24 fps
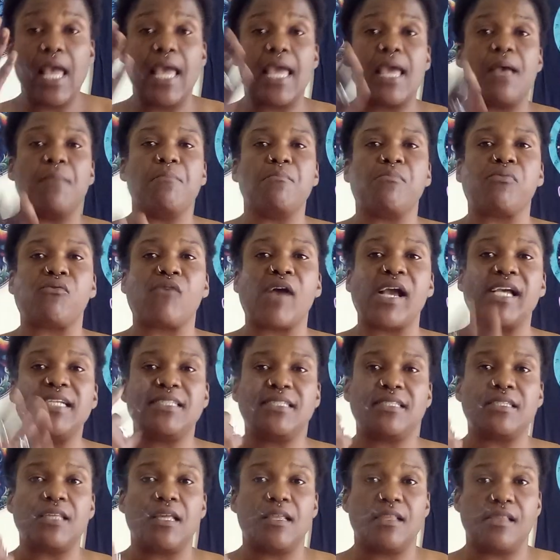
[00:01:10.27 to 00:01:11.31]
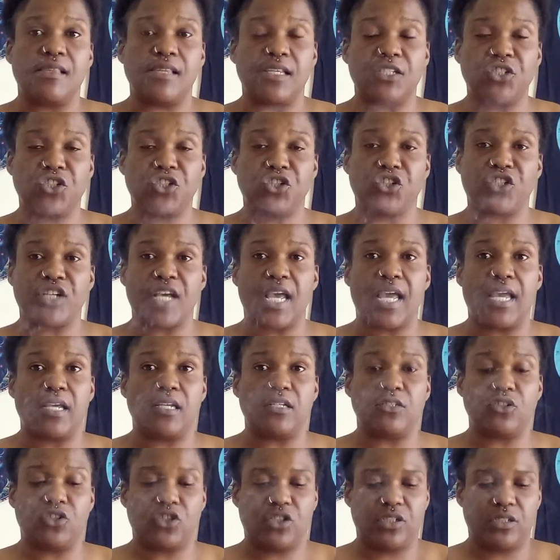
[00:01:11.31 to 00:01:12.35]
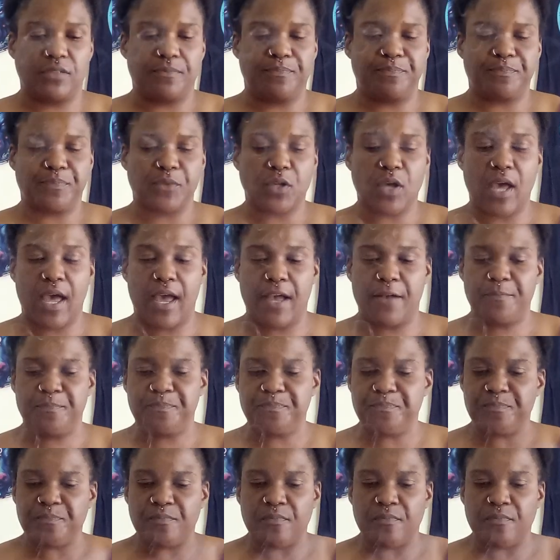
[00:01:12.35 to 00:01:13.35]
Embrace this change, okay?